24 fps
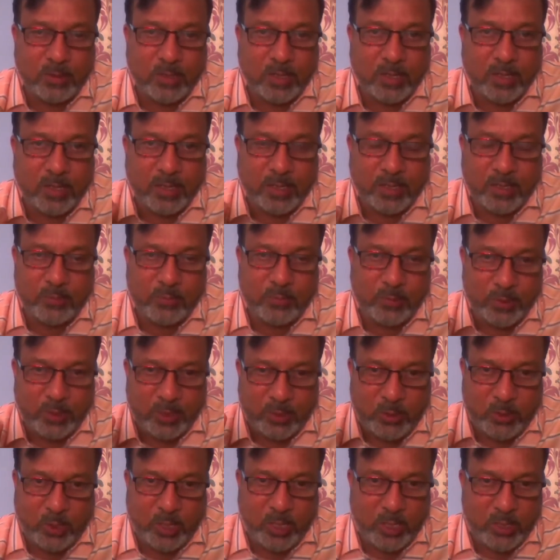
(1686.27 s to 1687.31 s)
connected with
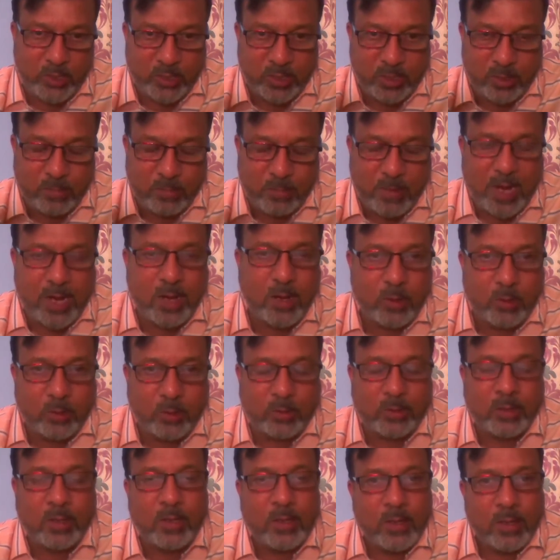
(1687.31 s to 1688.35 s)
education in
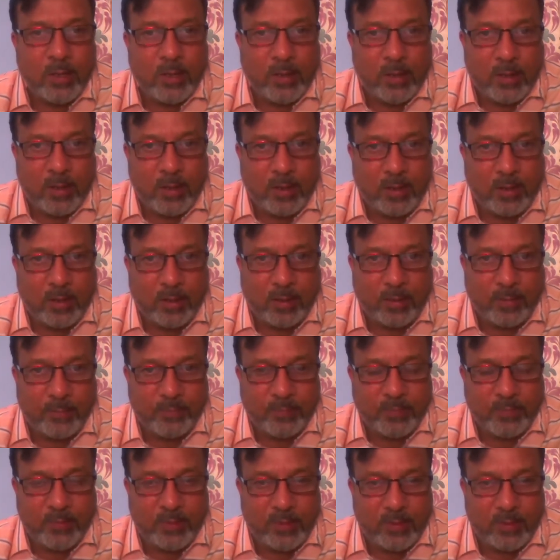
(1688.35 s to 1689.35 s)
Bangalore.